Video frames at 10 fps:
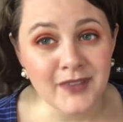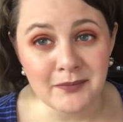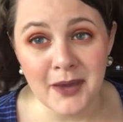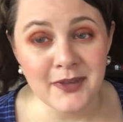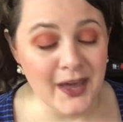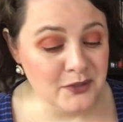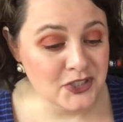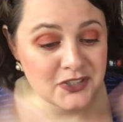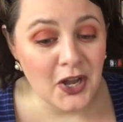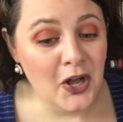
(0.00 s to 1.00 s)
Like maybe that was
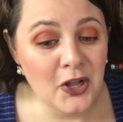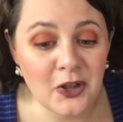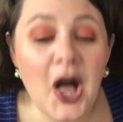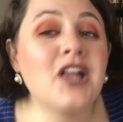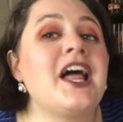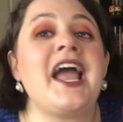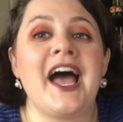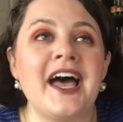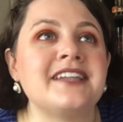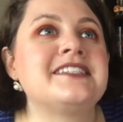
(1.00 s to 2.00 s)
just all all I
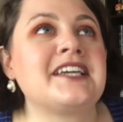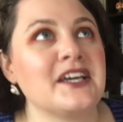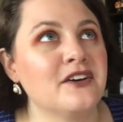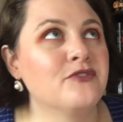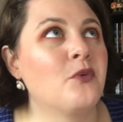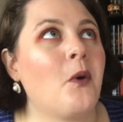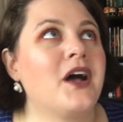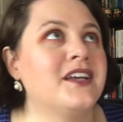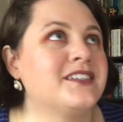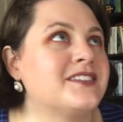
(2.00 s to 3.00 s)
had to give
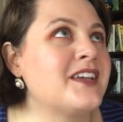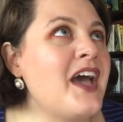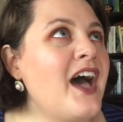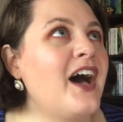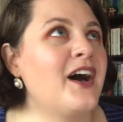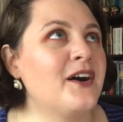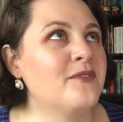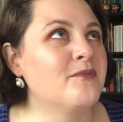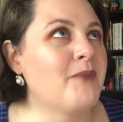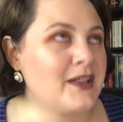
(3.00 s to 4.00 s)
was
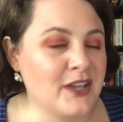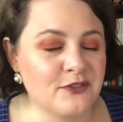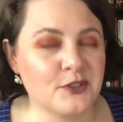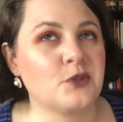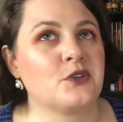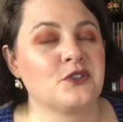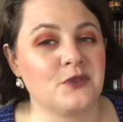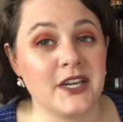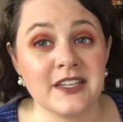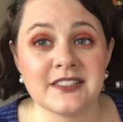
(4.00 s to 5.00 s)
um, my love for Lord of the
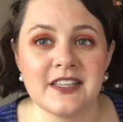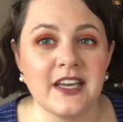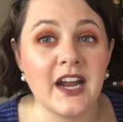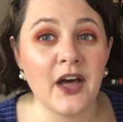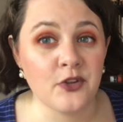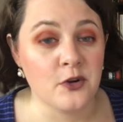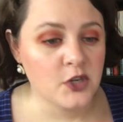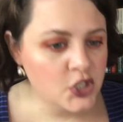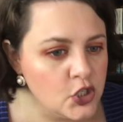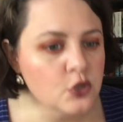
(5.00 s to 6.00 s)
Rings and then other
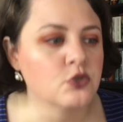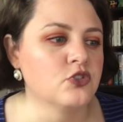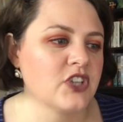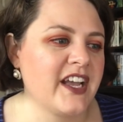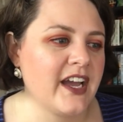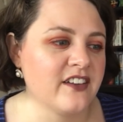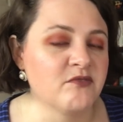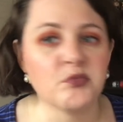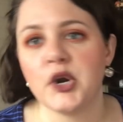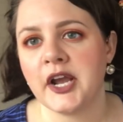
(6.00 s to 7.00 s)
huge like kind
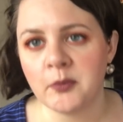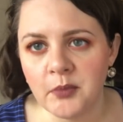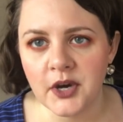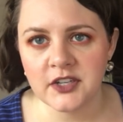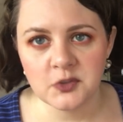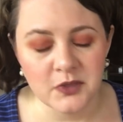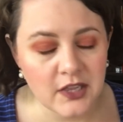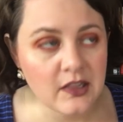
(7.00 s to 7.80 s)
of brick books with a